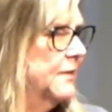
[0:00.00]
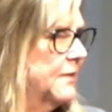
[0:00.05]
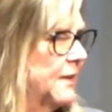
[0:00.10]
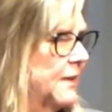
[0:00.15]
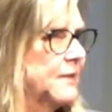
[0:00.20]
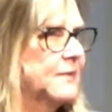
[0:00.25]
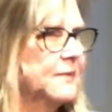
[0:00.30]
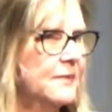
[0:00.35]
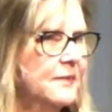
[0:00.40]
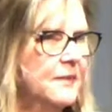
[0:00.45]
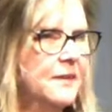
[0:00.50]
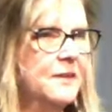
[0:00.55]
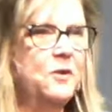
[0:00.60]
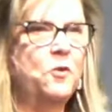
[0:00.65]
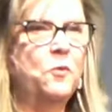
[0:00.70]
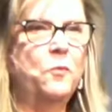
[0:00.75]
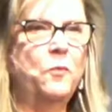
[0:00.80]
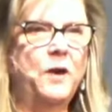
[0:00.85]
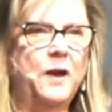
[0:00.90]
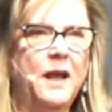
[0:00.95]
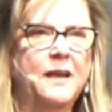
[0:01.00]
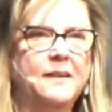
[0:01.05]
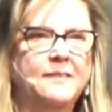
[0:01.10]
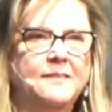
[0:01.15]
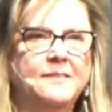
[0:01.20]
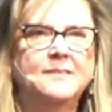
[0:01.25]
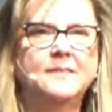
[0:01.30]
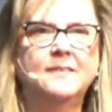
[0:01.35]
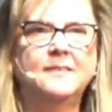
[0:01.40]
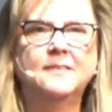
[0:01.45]
that when I
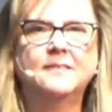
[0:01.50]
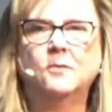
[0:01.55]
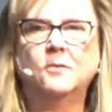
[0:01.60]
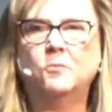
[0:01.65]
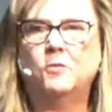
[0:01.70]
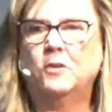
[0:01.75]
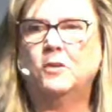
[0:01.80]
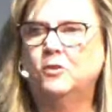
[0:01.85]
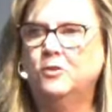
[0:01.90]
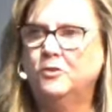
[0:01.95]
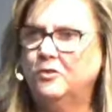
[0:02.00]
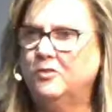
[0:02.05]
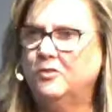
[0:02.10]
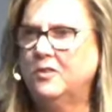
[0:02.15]
see someone who's